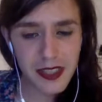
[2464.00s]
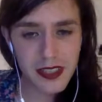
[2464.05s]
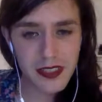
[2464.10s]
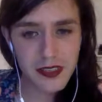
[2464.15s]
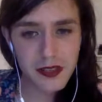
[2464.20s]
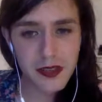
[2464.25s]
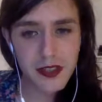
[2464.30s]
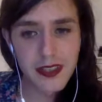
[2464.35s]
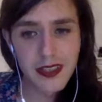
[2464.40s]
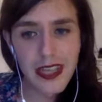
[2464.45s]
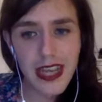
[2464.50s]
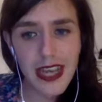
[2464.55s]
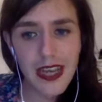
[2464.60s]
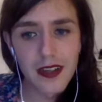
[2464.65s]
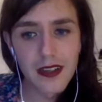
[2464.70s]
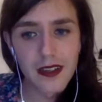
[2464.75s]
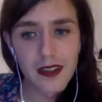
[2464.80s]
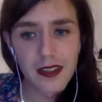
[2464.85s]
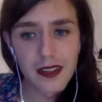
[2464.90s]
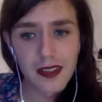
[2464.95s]
to do it
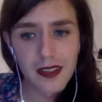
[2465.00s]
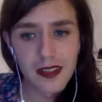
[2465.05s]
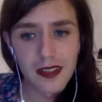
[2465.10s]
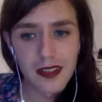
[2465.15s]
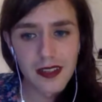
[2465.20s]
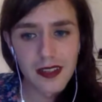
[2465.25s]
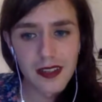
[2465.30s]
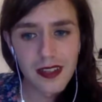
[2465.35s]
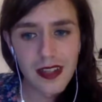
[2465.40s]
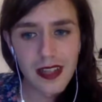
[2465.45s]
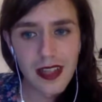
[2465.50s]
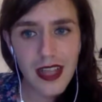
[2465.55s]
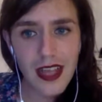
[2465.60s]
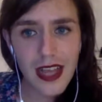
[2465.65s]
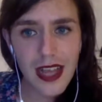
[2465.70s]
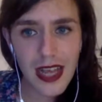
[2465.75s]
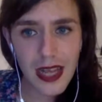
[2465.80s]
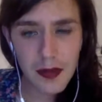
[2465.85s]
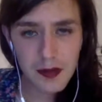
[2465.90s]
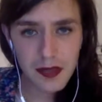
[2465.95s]
now.
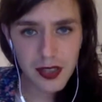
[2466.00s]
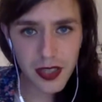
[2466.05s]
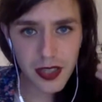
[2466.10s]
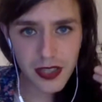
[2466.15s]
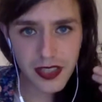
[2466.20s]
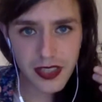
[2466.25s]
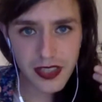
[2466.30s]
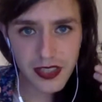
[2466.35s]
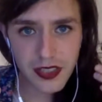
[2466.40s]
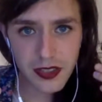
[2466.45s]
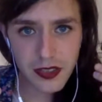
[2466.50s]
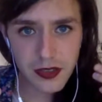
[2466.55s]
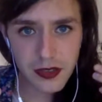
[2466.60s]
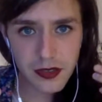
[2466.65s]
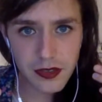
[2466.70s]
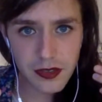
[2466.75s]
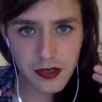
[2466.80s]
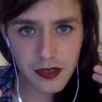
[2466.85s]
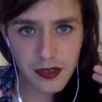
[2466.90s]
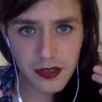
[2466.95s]
I'm talking to
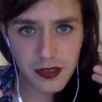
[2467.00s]
you